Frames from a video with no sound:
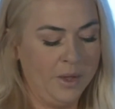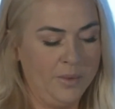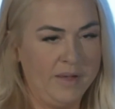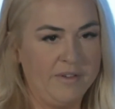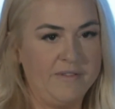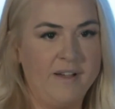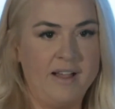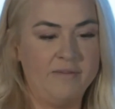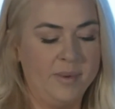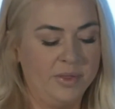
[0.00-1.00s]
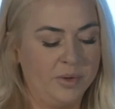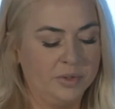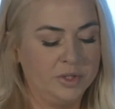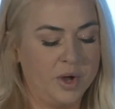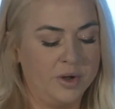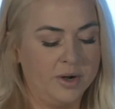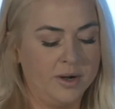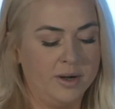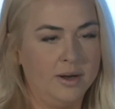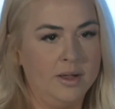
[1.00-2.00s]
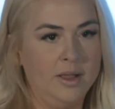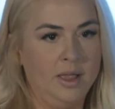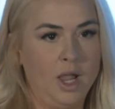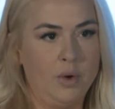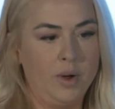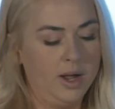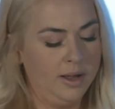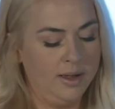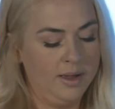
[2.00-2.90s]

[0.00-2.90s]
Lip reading: We have a 5-month-old daughter, Loa,